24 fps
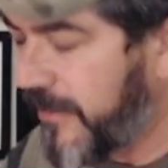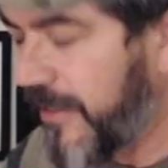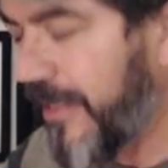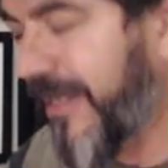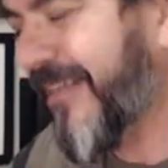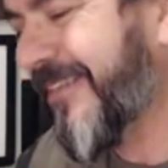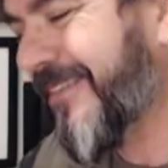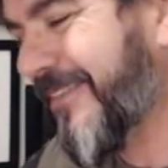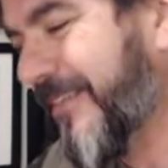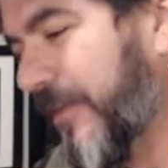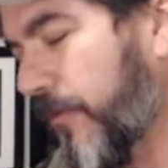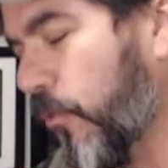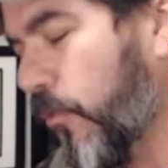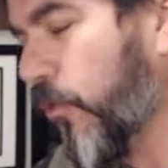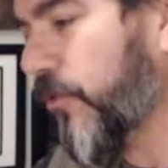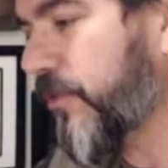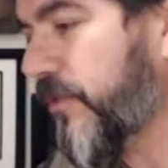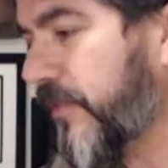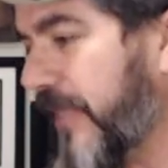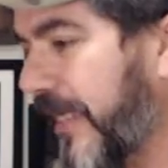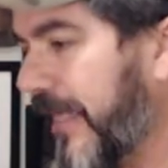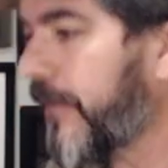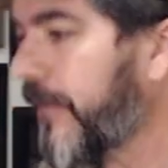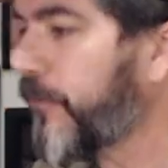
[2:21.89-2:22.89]
no, I say
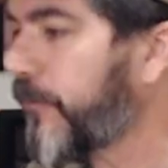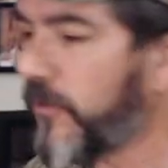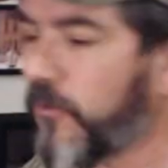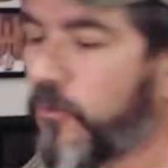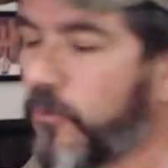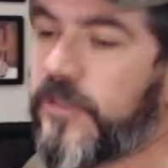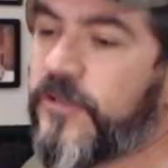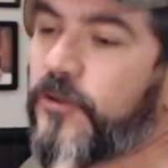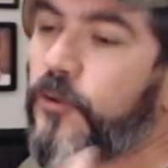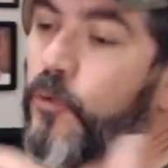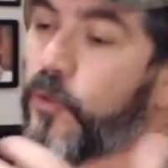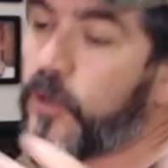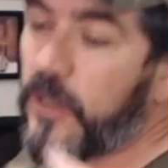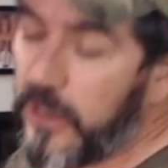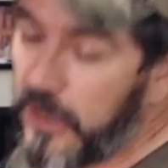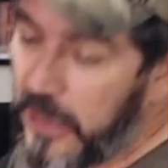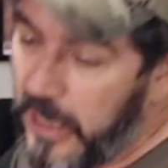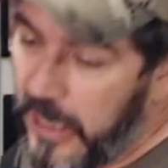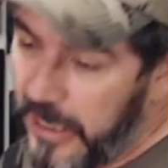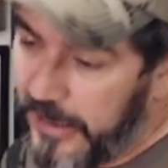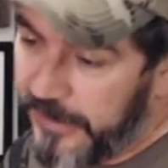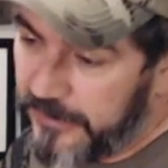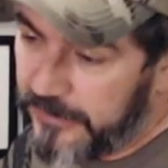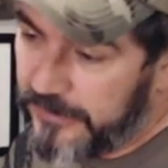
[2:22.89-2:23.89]
worst at it, but we do it a
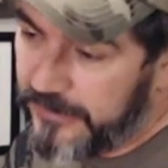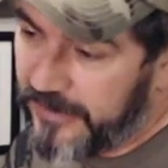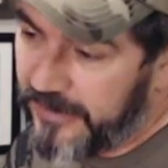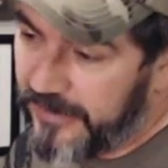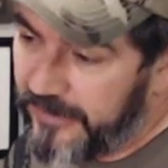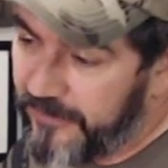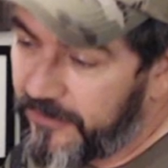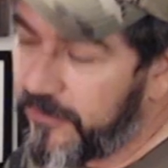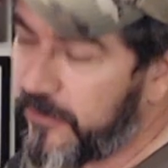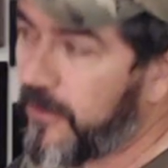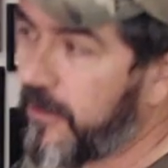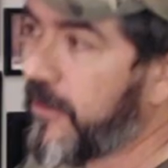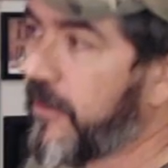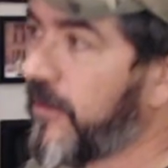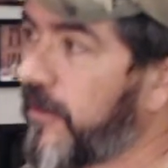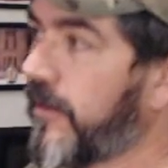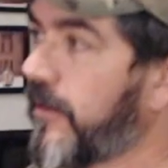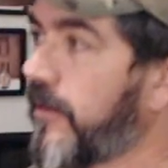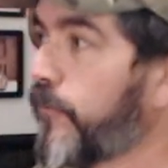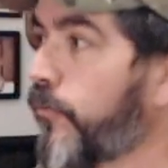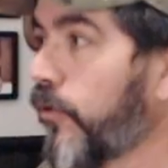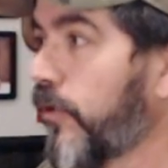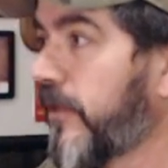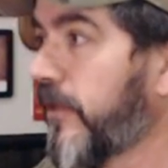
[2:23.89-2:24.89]
lot. Prolific.
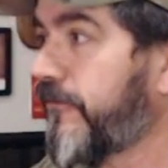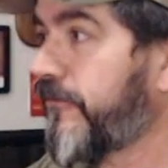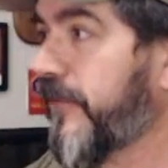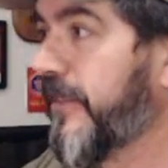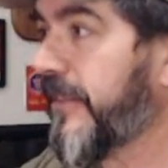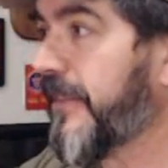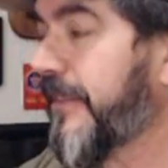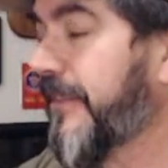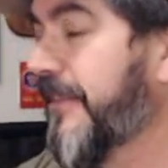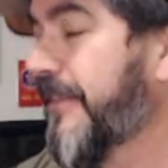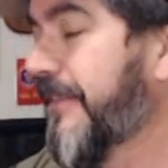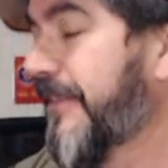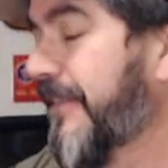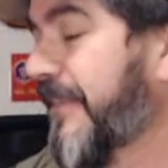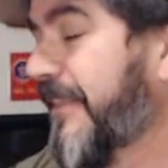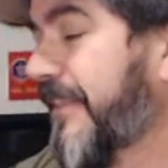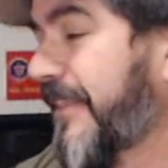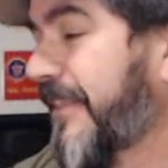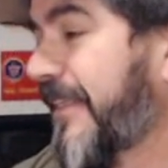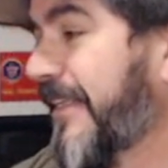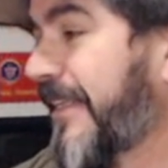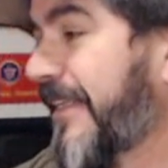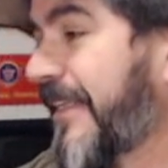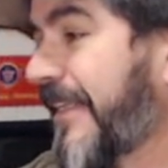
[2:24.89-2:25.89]

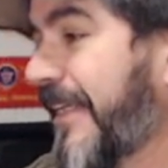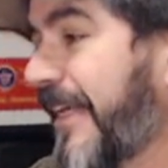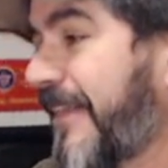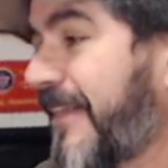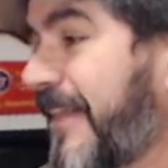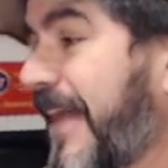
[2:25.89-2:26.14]
And